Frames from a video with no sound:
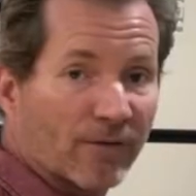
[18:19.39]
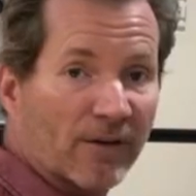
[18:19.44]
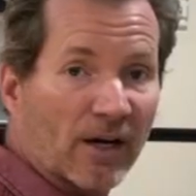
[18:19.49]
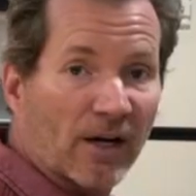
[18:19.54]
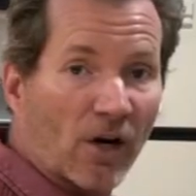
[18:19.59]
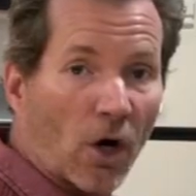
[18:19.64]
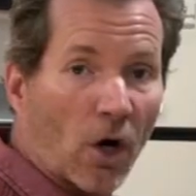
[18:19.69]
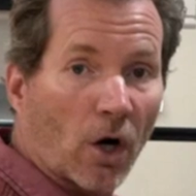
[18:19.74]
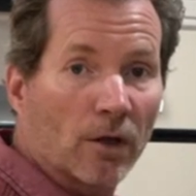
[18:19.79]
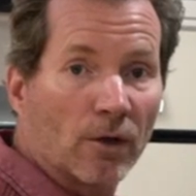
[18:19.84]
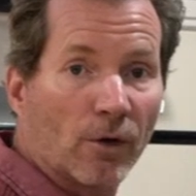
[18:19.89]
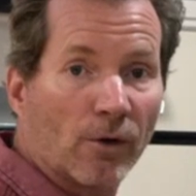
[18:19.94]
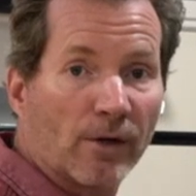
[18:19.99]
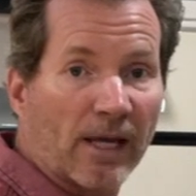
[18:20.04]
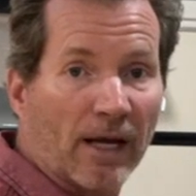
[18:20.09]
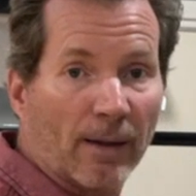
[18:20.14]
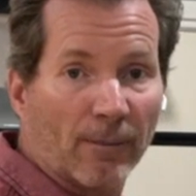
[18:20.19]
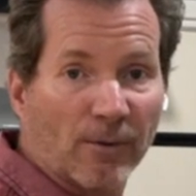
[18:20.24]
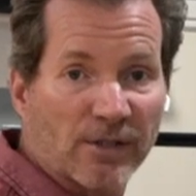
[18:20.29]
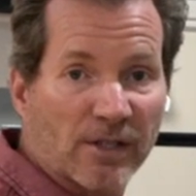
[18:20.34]
I've got Arlo
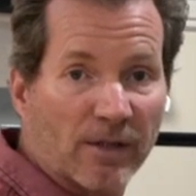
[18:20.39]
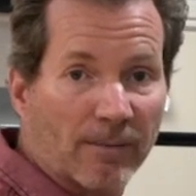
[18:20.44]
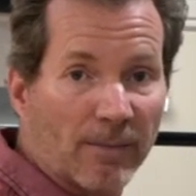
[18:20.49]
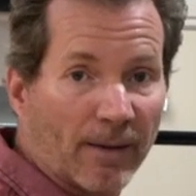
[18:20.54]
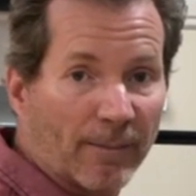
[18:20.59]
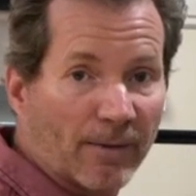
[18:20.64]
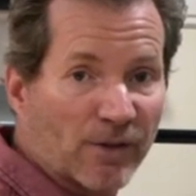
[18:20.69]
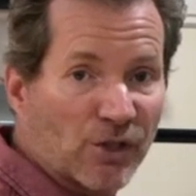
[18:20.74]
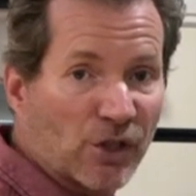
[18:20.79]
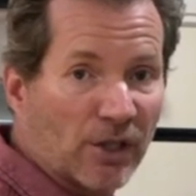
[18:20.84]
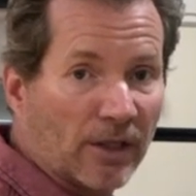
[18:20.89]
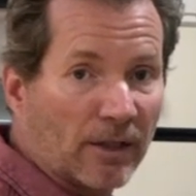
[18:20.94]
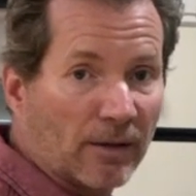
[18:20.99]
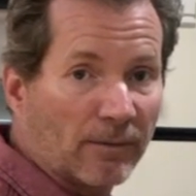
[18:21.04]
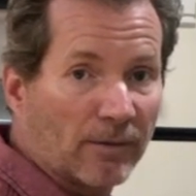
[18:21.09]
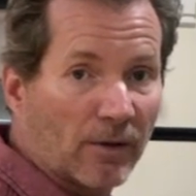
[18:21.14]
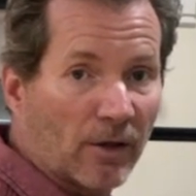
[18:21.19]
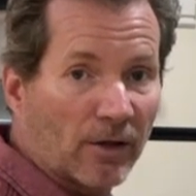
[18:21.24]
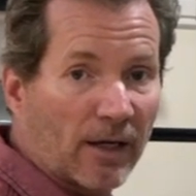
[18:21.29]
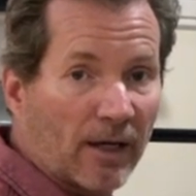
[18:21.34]
cameras in my machine,
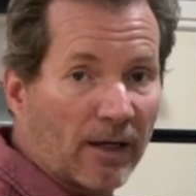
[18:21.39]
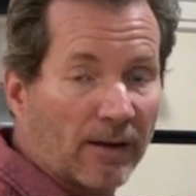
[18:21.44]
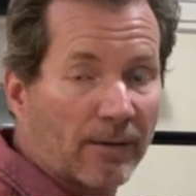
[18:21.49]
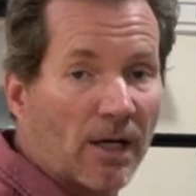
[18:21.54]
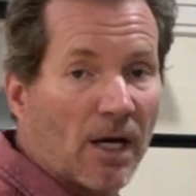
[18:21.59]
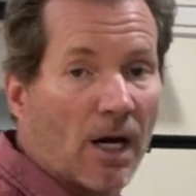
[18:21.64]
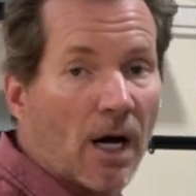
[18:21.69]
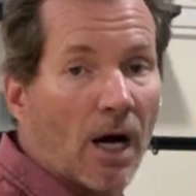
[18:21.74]
okay?